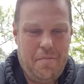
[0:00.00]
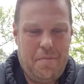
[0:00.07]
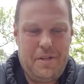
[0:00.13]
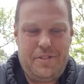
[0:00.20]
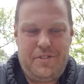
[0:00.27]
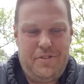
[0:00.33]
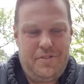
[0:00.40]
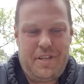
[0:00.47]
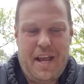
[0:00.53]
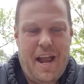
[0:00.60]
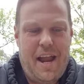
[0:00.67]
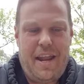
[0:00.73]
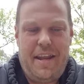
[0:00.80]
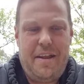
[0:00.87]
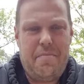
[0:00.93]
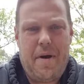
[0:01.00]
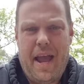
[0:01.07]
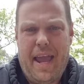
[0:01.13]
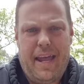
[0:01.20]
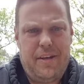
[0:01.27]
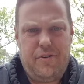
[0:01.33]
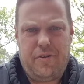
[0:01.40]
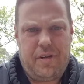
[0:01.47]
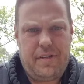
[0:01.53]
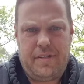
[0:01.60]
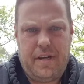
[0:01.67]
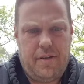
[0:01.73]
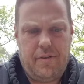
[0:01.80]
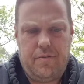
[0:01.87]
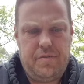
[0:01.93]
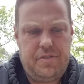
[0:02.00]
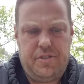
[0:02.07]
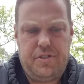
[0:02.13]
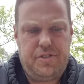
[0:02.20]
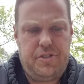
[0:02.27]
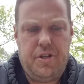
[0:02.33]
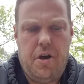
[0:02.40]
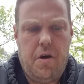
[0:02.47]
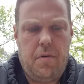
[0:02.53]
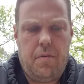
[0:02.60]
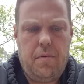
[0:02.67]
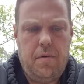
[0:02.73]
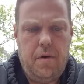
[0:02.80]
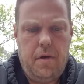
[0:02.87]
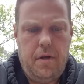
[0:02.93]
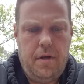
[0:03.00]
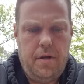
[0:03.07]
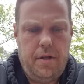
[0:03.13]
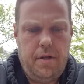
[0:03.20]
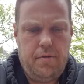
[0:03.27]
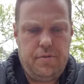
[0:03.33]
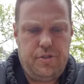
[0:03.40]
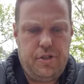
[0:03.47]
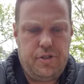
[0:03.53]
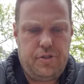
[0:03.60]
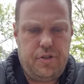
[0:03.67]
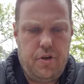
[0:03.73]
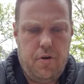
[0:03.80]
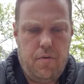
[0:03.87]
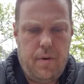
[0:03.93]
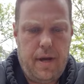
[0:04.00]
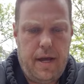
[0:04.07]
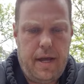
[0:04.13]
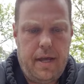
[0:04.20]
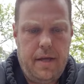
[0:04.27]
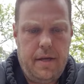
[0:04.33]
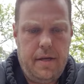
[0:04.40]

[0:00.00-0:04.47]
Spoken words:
but as soon as I got it in my hand you could tell there was just no way.